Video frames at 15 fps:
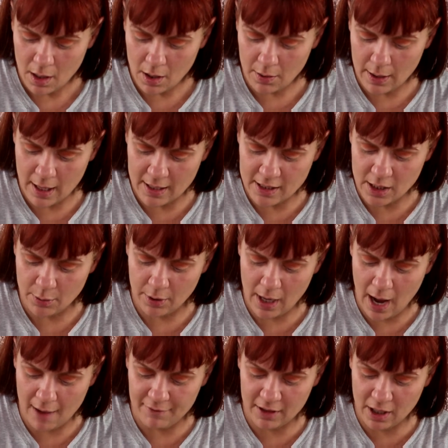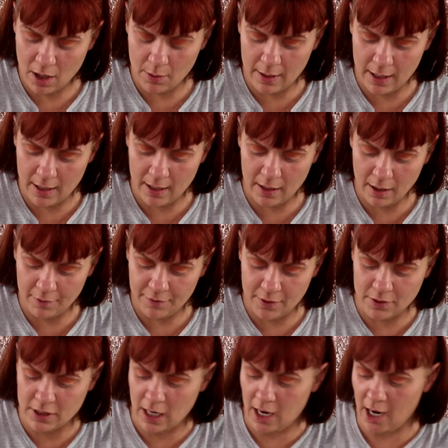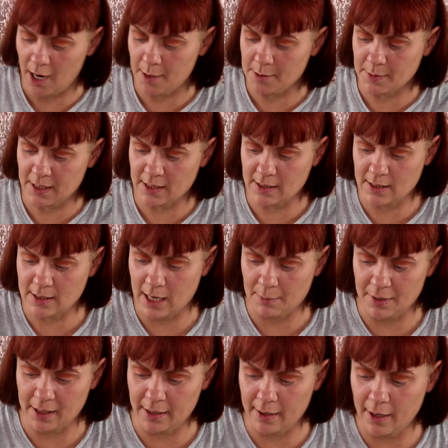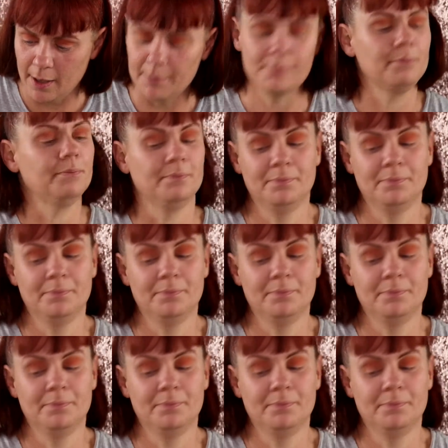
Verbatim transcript: Okay, so we have to go in a few times because it's not picking up.